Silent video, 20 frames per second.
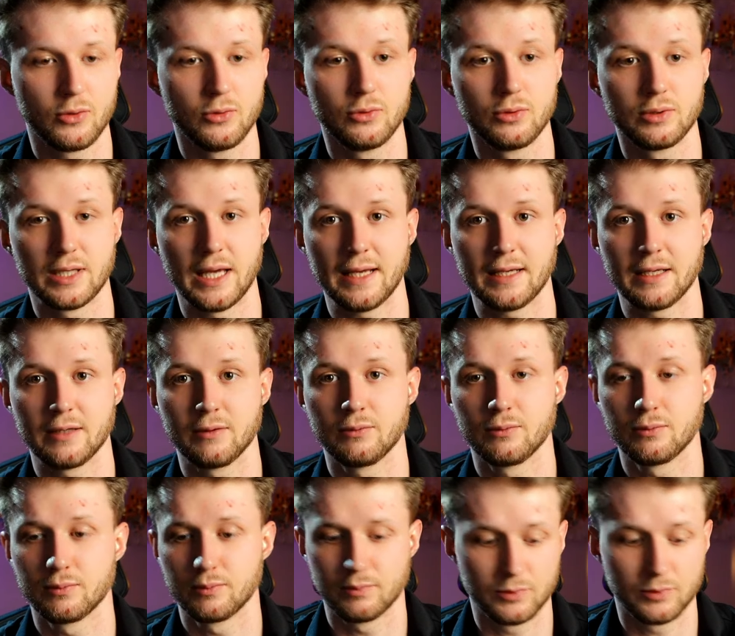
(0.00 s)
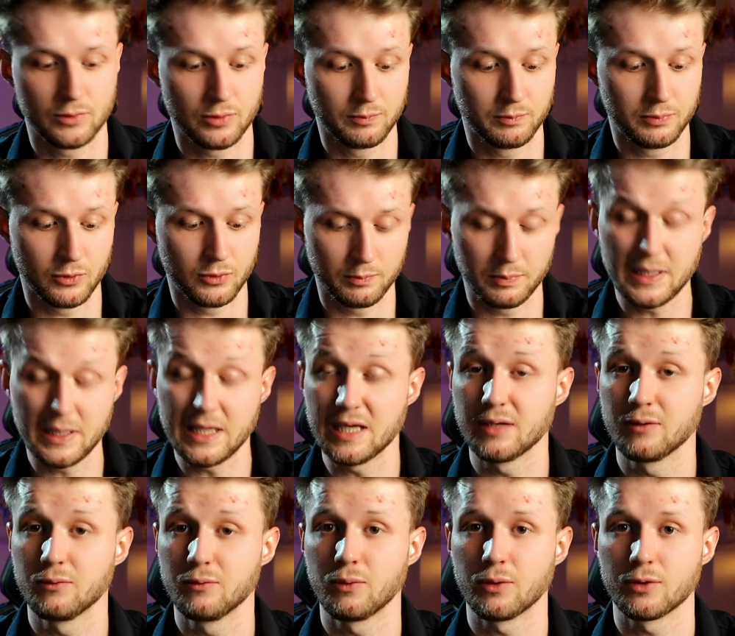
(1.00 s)
getting to being
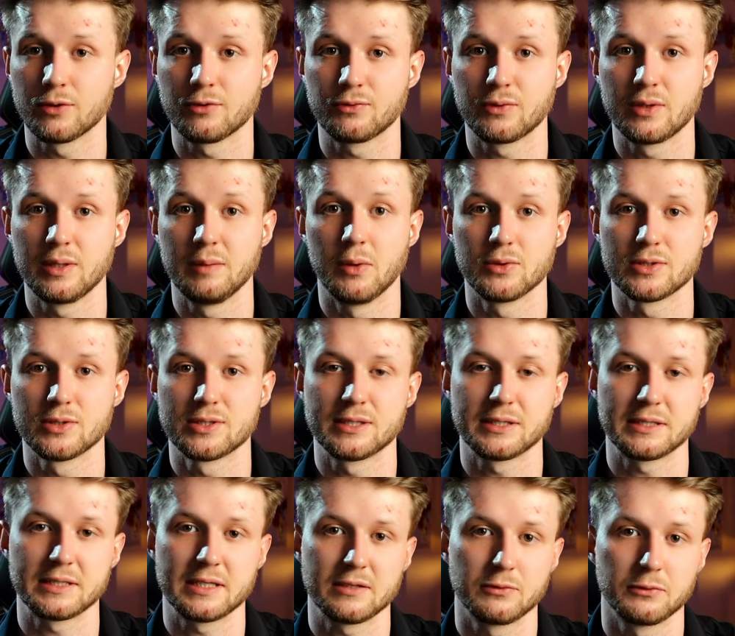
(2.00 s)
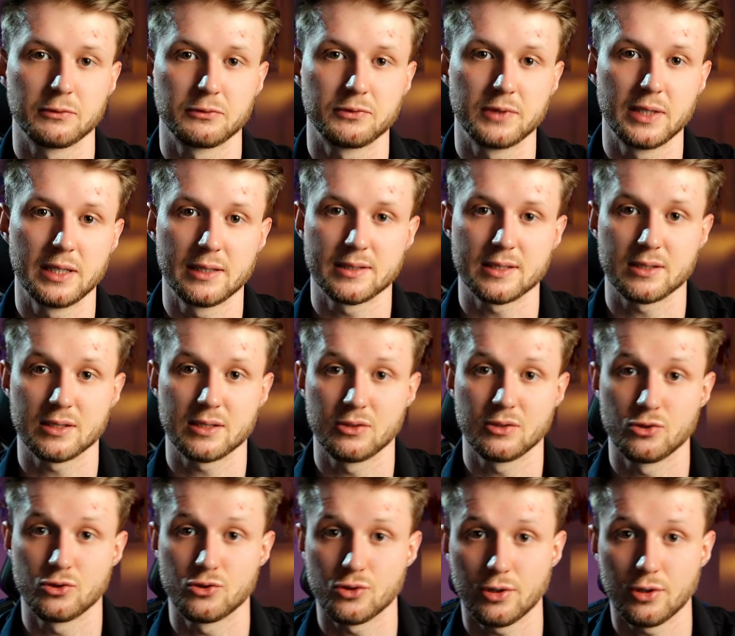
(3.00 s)
one of the most successful freelancers in
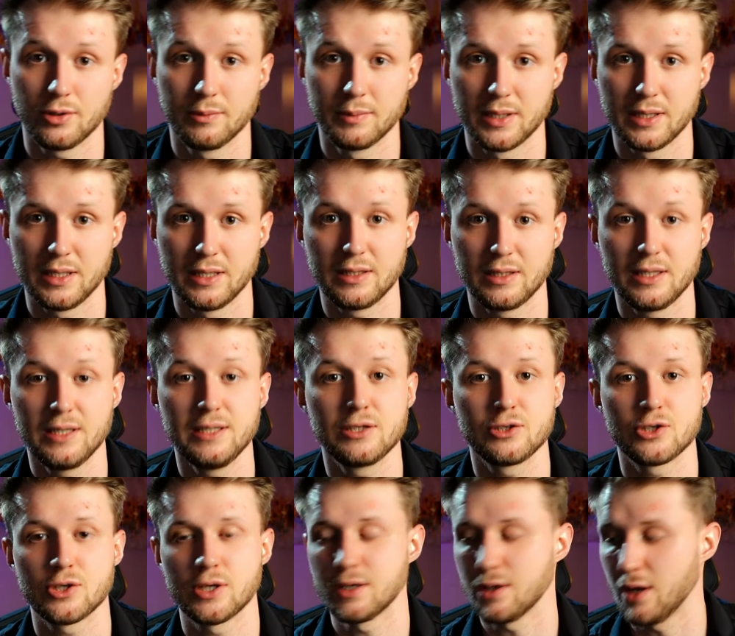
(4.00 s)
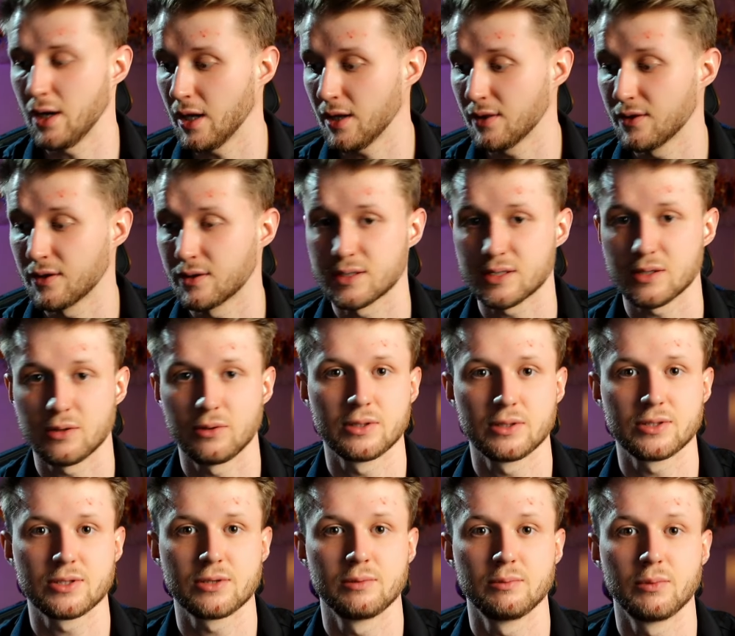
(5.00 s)
Germany, teaching others also in
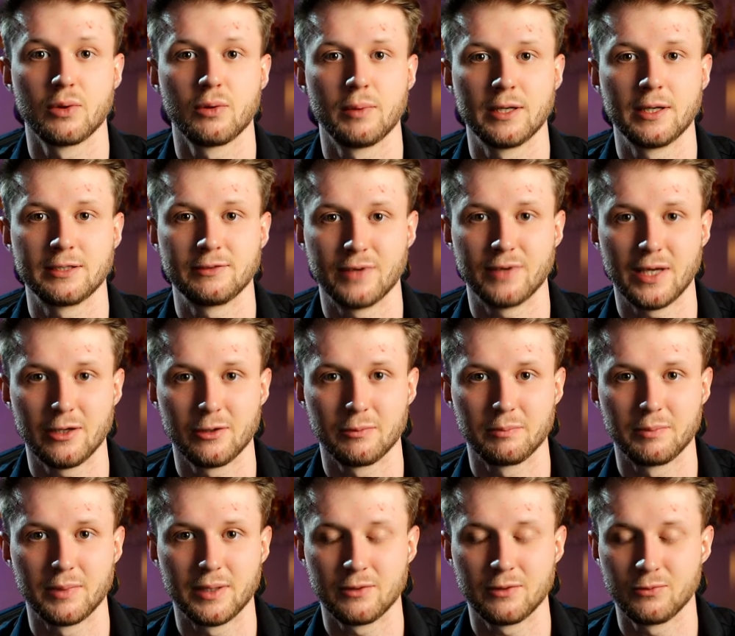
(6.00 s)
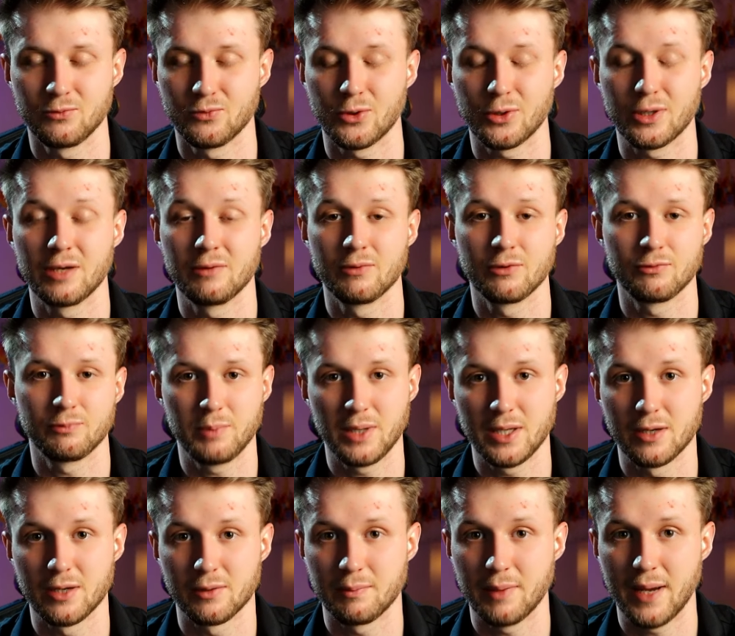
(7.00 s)
mobile development and working with bigger
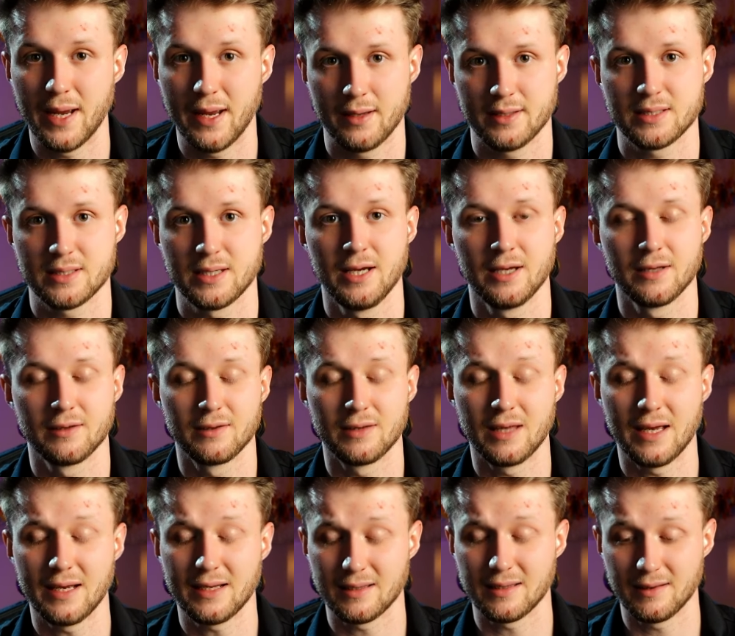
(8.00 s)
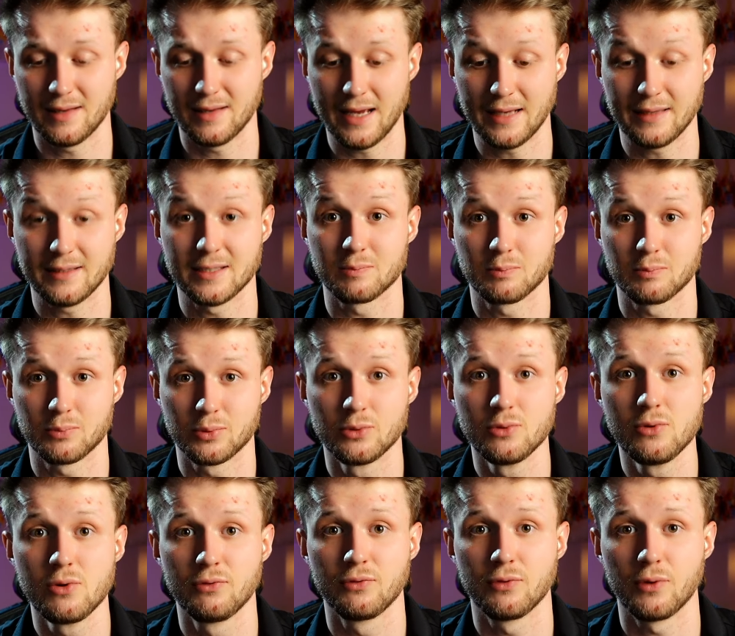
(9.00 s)
banks. That is
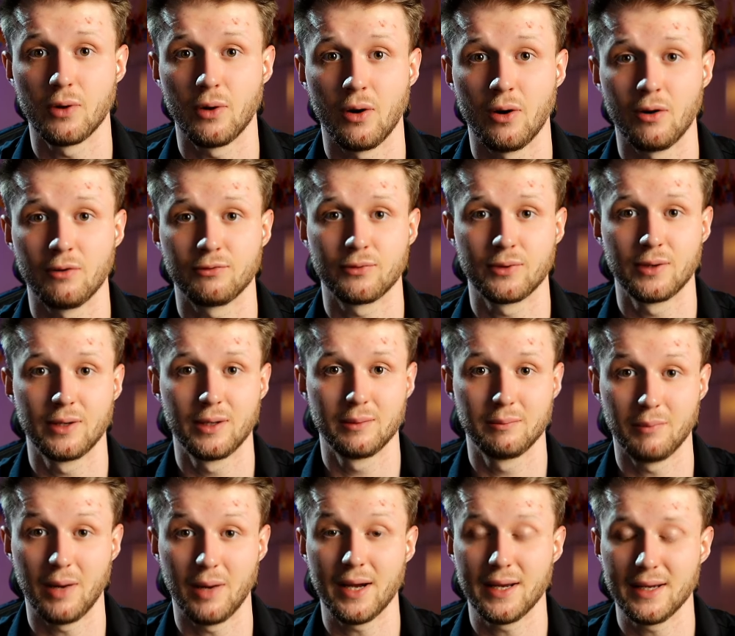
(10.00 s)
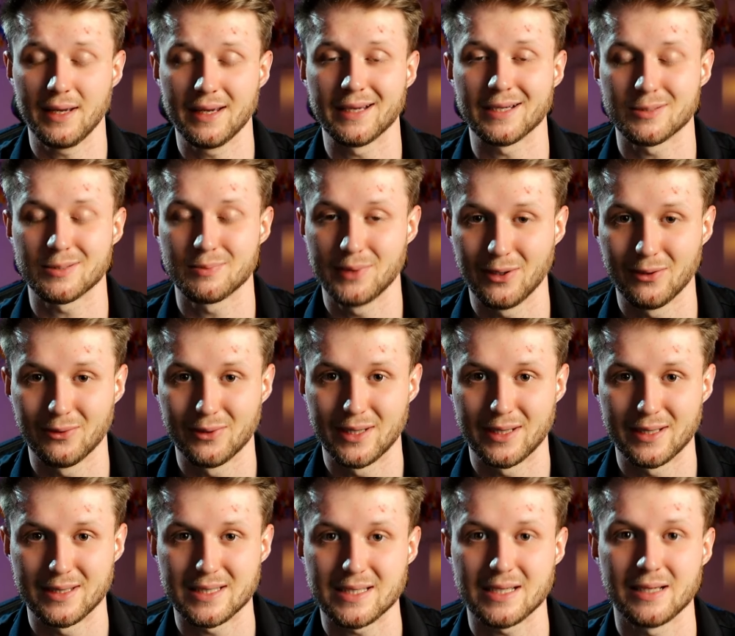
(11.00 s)
proof of my experience
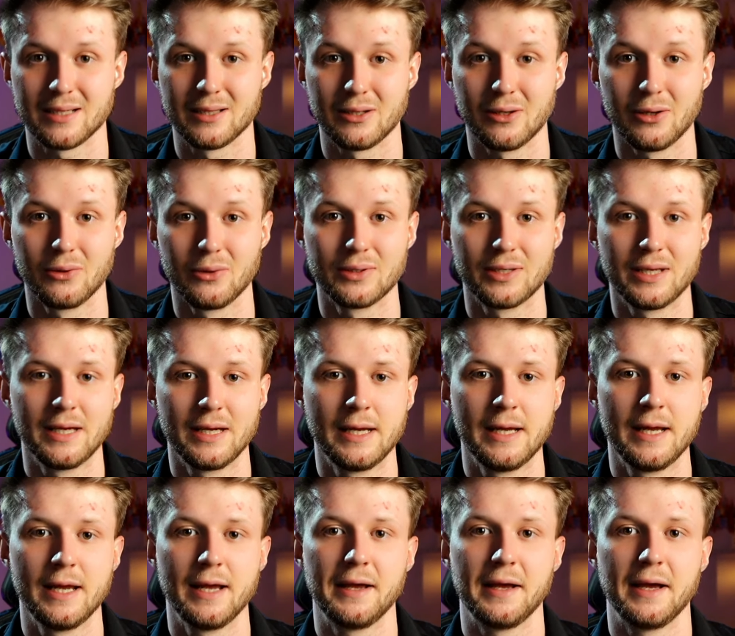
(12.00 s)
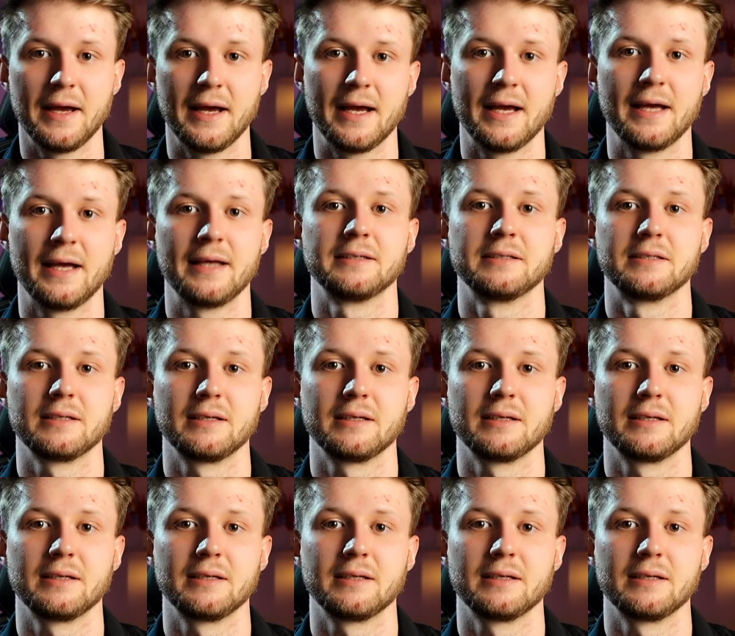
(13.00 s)
alone. And